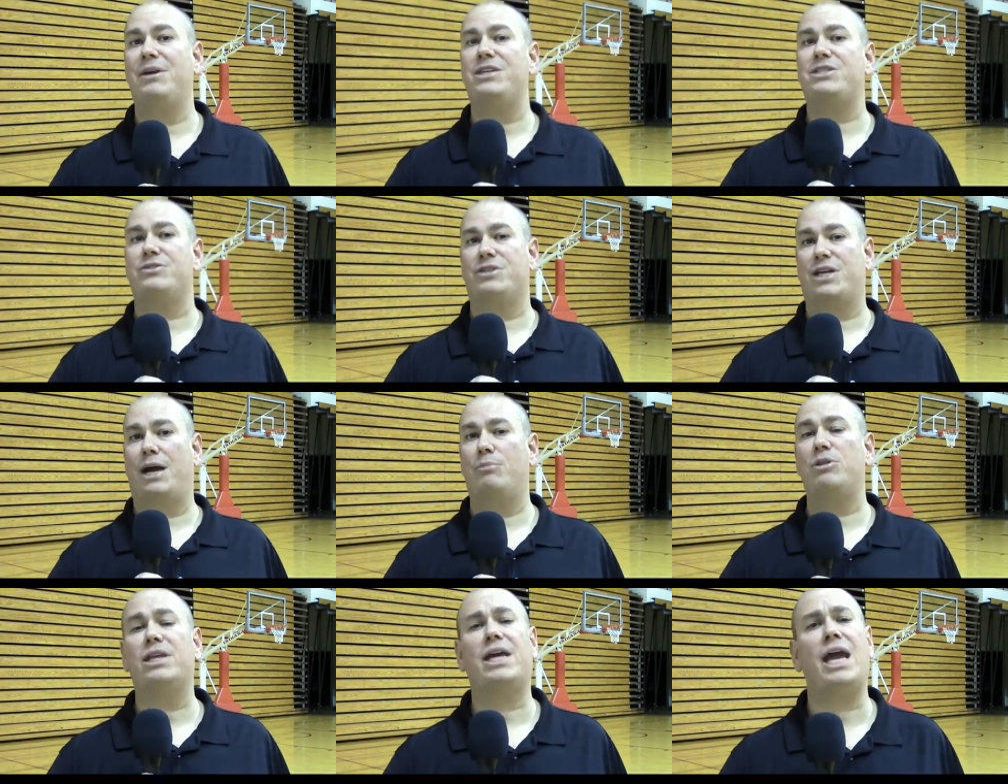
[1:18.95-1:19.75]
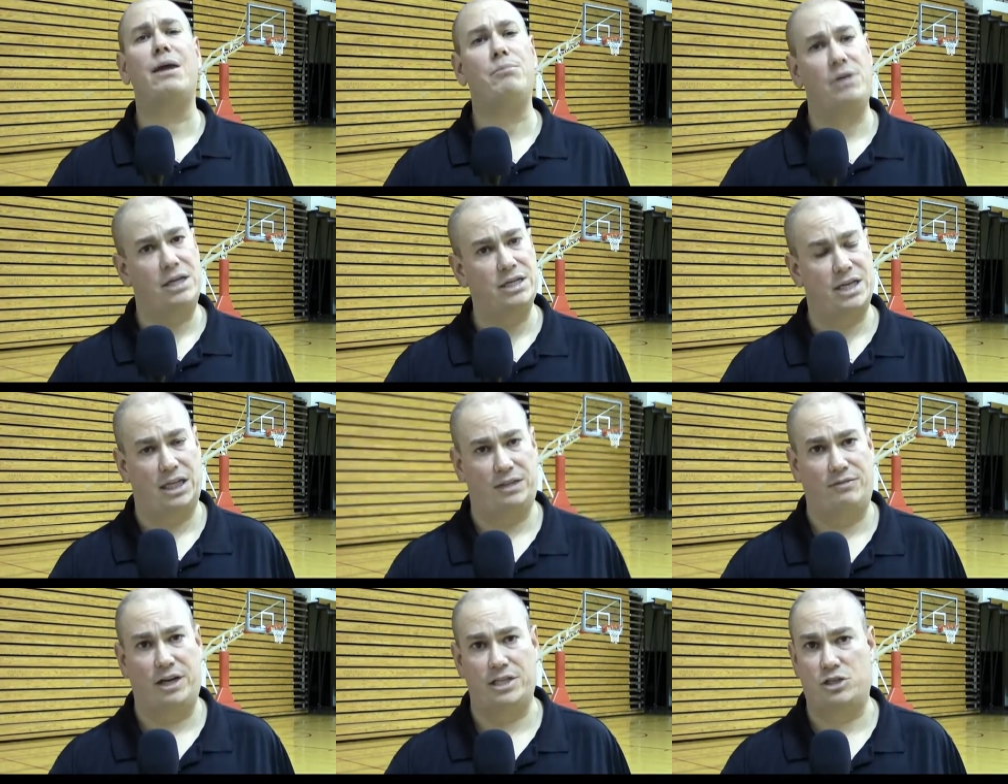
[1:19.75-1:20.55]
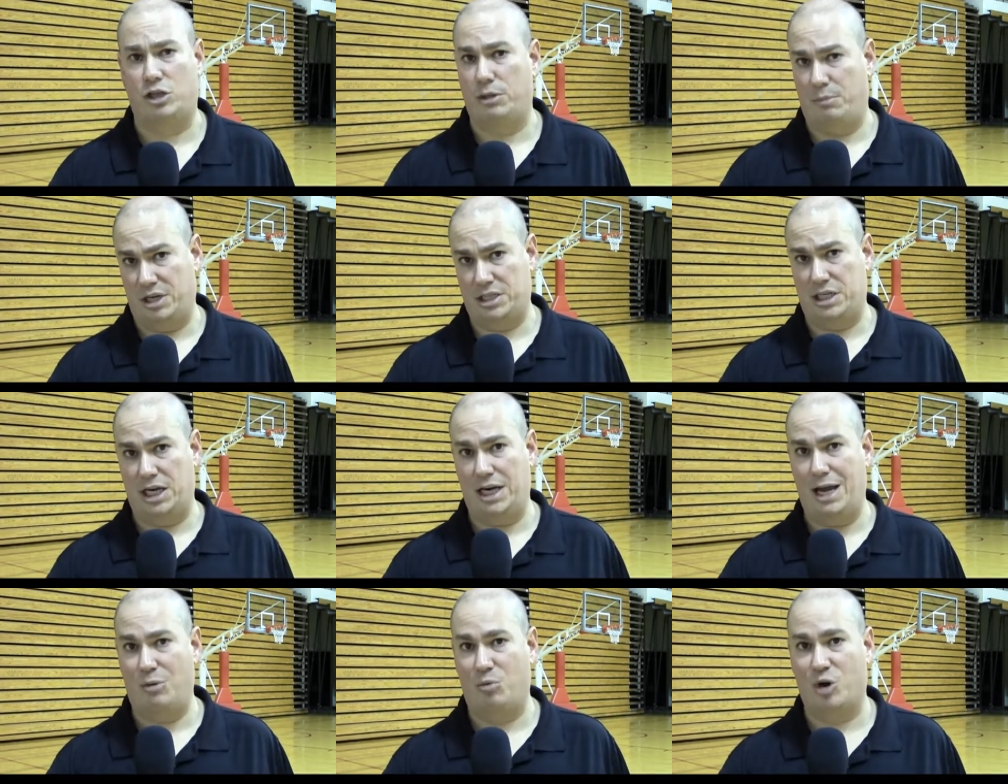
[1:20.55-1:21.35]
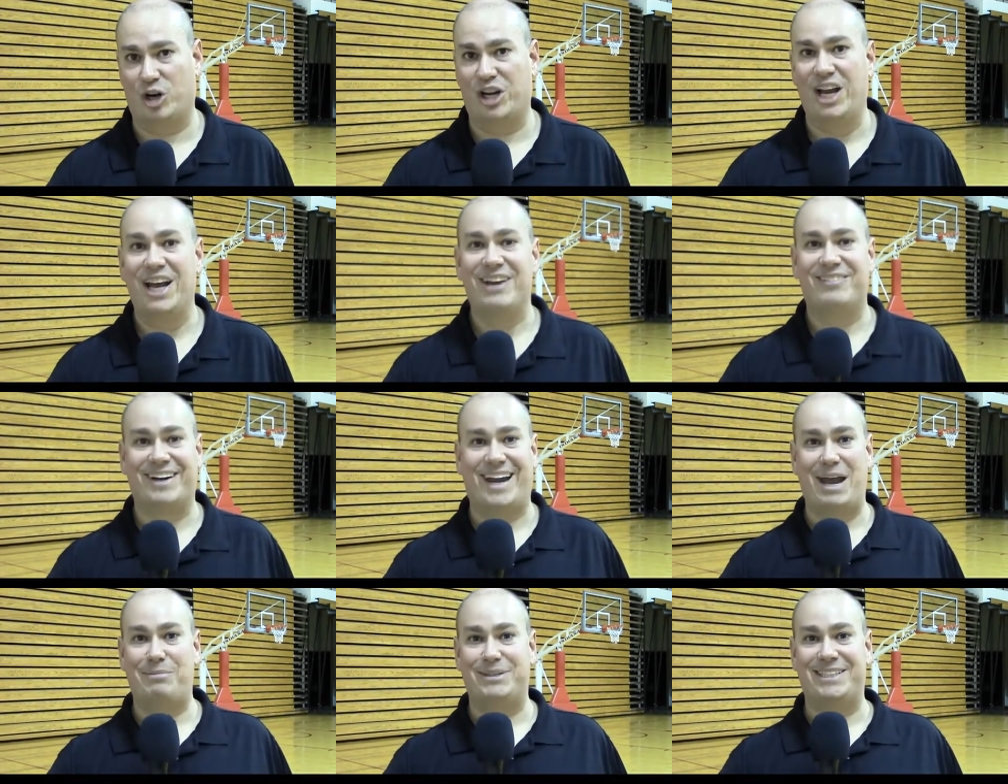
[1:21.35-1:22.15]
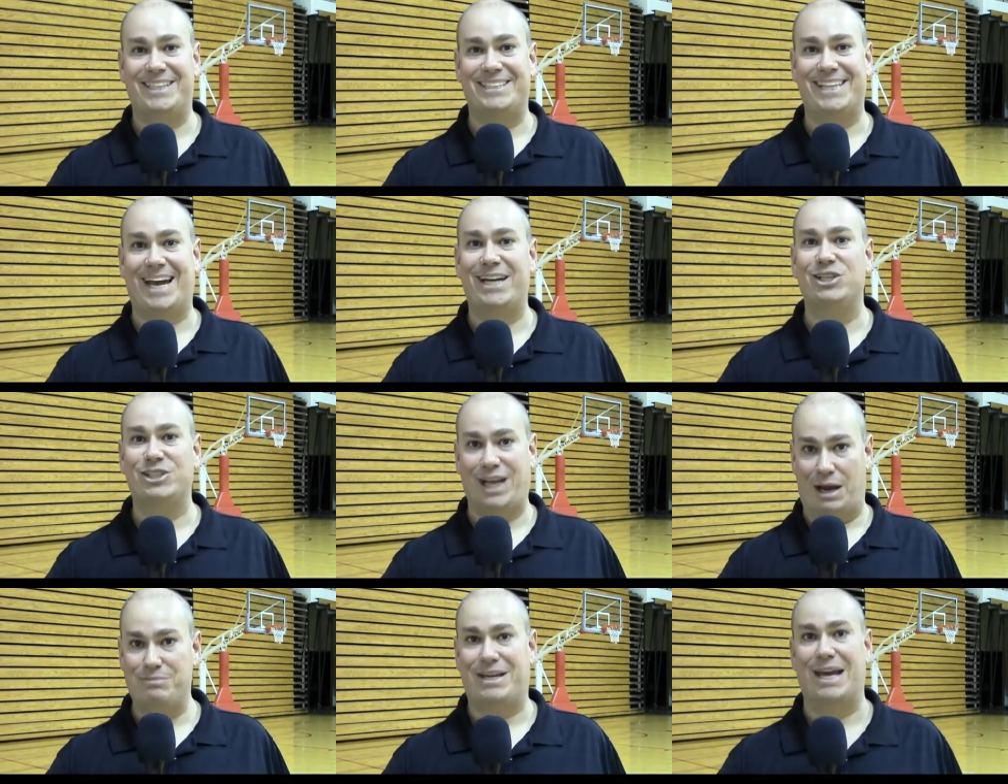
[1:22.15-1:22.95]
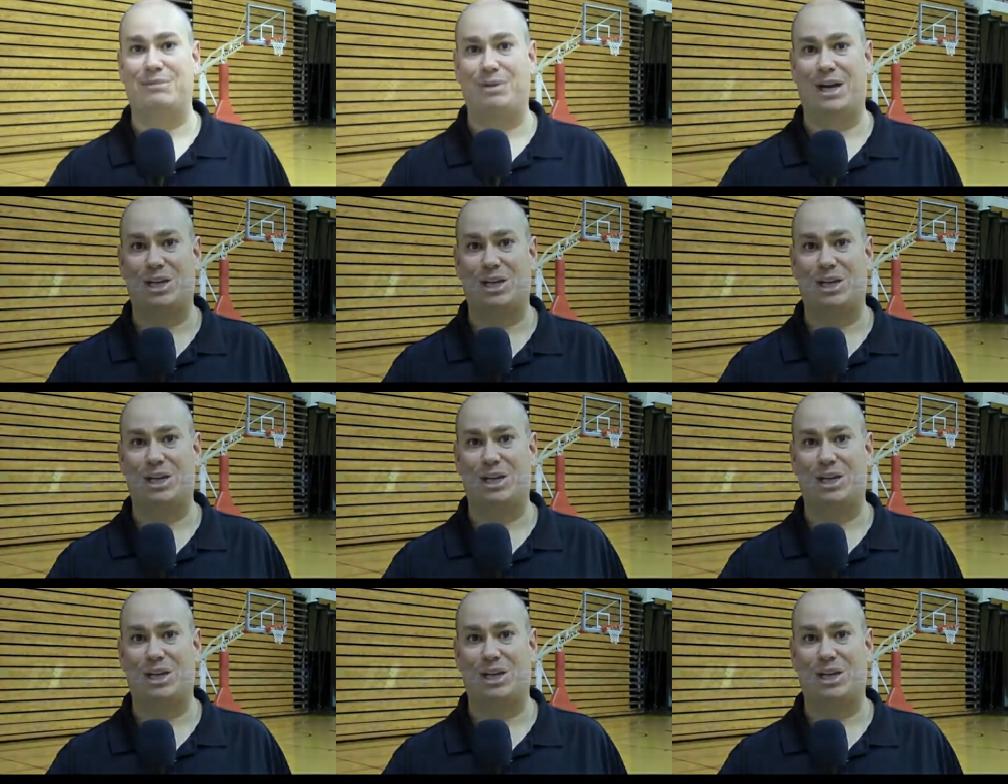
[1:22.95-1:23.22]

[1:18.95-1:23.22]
Eastern Time, with the game being televised on the Big Ten Network. For Campus Insiders, I'm Ken